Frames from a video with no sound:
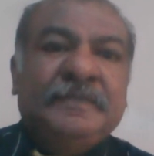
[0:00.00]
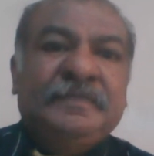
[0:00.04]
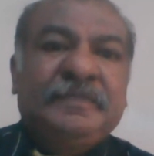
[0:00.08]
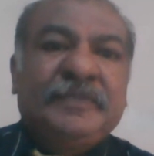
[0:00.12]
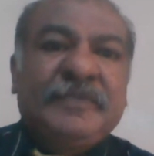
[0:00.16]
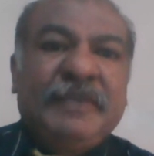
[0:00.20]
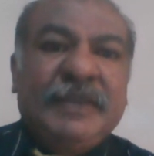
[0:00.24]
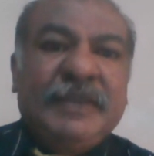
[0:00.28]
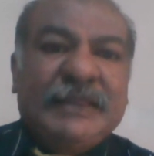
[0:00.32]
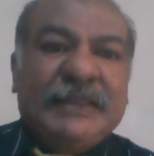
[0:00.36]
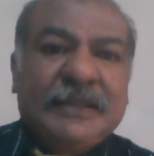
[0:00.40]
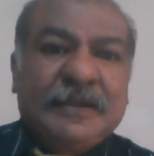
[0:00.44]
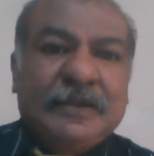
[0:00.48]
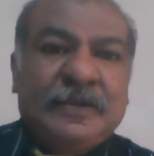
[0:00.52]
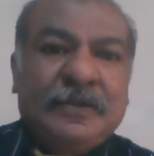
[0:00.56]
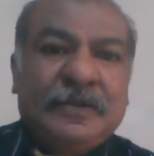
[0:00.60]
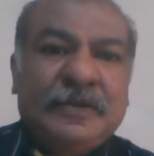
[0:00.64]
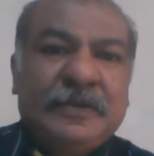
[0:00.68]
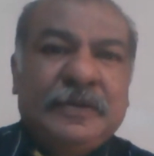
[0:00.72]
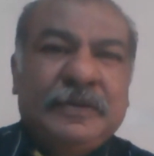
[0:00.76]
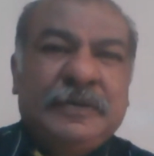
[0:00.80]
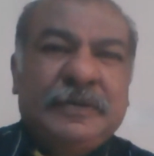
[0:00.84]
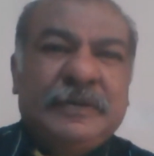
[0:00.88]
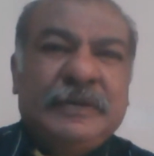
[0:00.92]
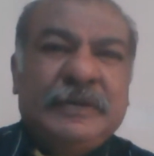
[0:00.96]
with
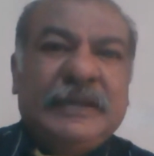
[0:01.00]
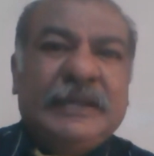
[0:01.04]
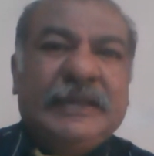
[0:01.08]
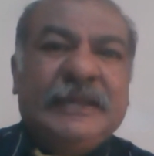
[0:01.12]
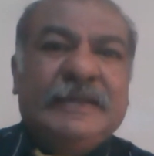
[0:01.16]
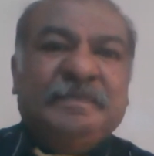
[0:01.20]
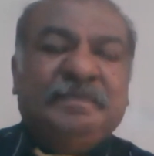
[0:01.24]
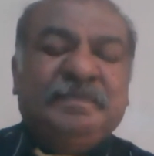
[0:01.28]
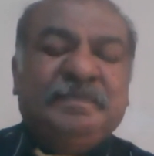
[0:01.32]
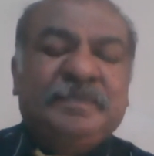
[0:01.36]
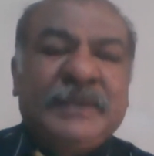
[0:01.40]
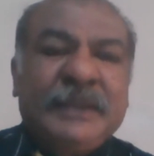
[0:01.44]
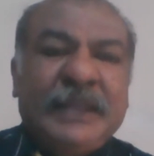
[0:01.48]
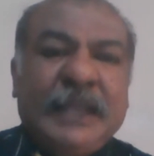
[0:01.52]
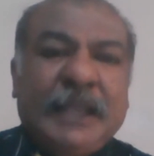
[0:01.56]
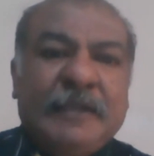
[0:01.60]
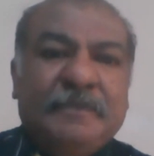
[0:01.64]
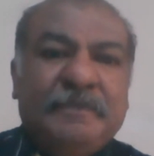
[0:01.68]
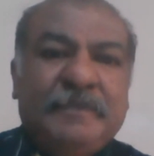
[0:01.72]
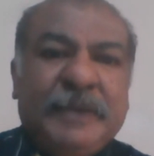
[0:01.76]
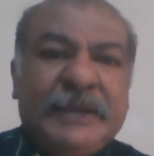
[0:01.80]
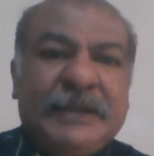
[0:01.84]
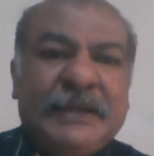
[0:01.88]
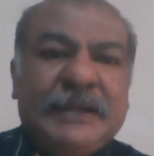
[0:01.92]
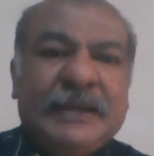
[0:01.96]
a
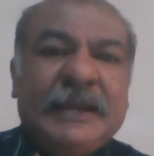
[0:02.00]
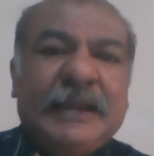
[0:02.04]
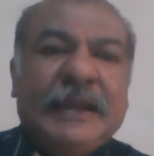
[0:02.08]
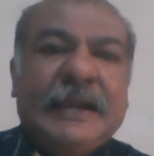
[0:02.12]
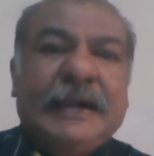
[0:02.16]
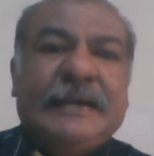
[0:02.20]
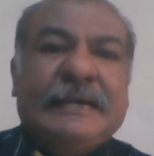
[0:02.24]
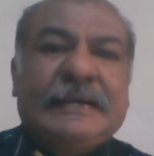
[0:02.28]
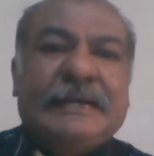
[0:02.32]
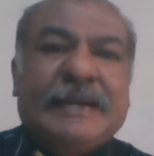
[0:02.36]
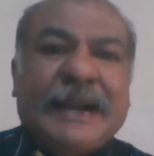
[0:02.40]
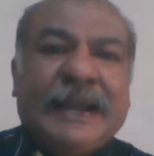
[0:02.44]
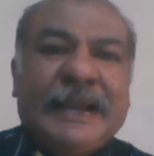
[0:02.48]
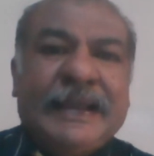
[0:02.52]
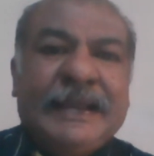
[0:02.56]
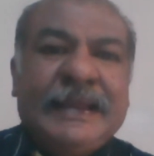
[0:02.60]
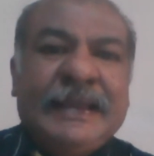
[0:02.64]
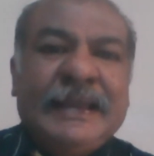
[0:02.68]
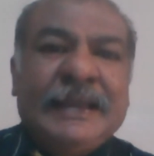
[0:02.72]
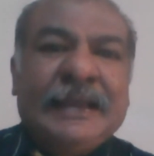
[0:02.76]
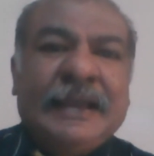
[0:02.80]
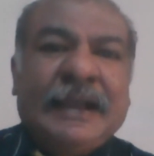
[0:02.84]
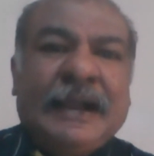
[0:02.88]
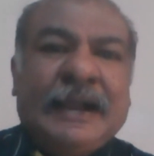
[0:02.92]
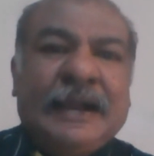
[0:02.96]
bit
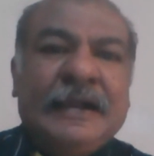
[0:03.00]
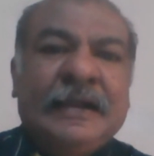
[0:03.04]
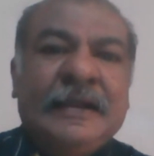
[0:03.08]
training